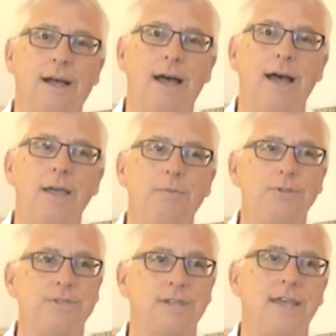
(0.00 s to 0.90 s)
I
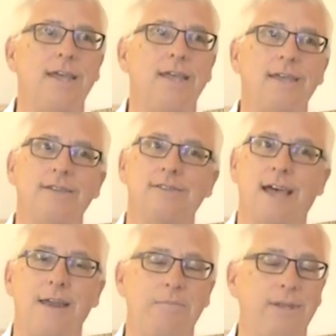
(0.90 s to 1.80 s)
would say it's
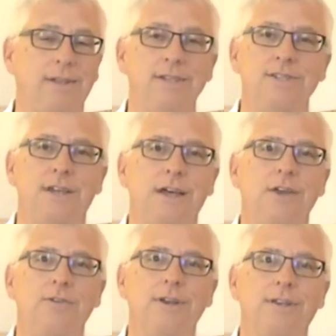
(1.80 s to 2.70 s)
got to be at least
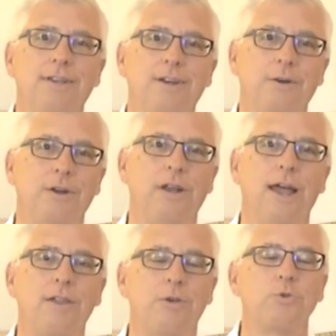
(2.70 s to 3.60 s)
100. You know, and a
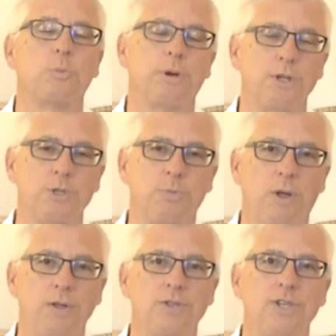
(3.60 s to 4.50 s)
lot of those are pretty
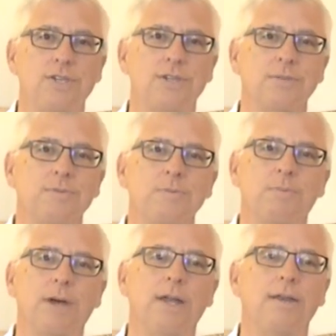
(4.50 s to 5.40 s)
small systems,
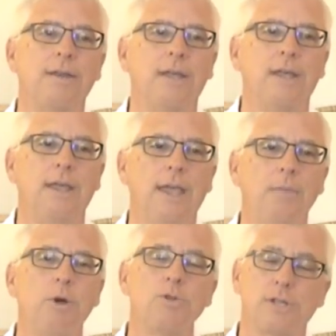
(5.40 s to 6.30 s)
but
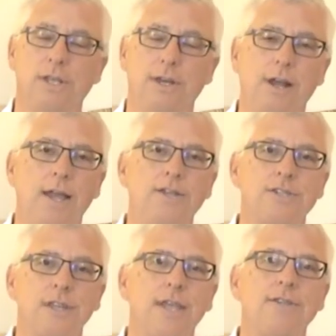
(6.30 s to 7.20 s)
and mostly in the United
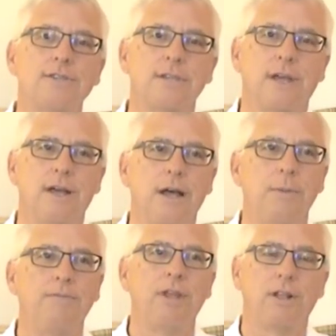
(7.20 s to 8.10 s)
States.
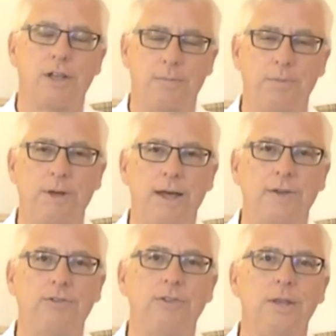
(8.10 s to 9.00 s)
Um, I've done a couple
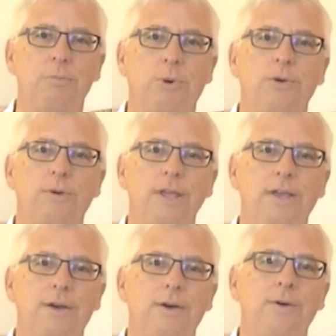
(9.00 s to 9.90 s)
models in Puerto
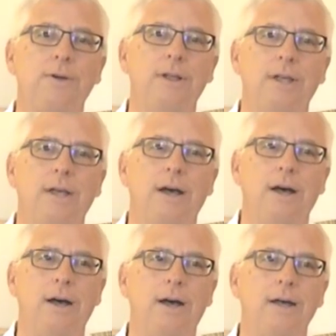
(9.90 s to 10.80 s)
Rico,
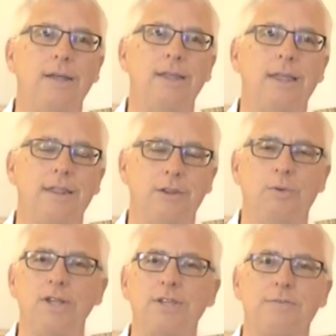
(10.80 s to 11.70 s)
uh, and then the
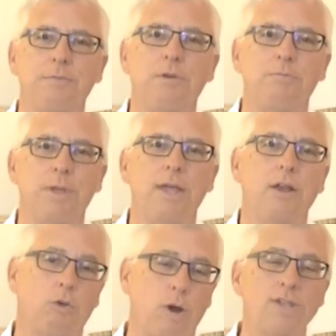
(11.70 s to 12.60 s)
rest of them have been
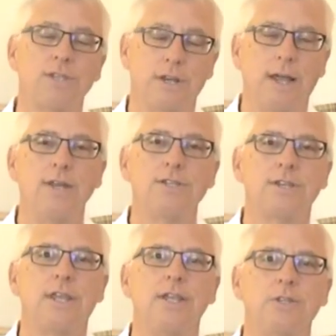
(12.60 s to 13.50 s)
across the United
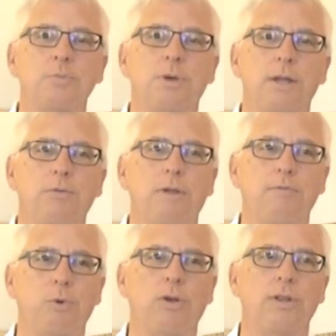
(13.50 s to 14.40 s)
States, but
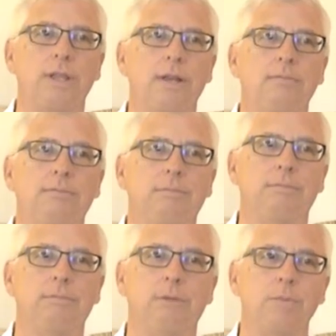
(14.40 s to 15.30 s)
I've worked in,
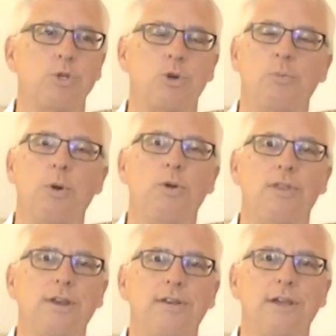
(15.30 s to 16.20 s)
I'm sure, more
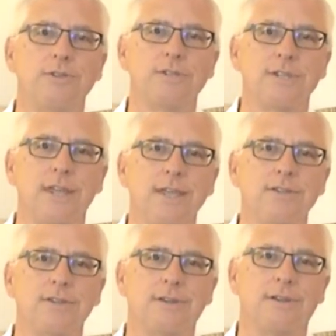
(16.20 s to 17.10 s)
than a dozen
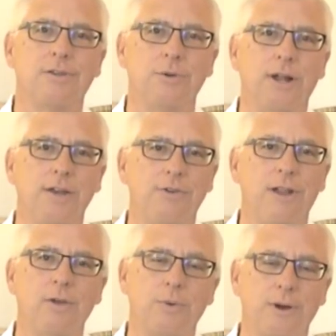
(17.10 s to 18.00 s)
states doing
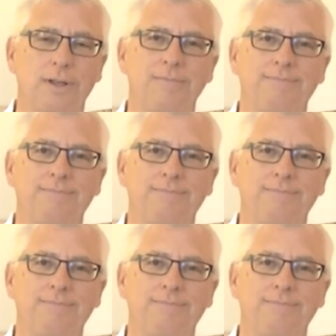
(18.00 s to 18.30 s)
hydraulic work.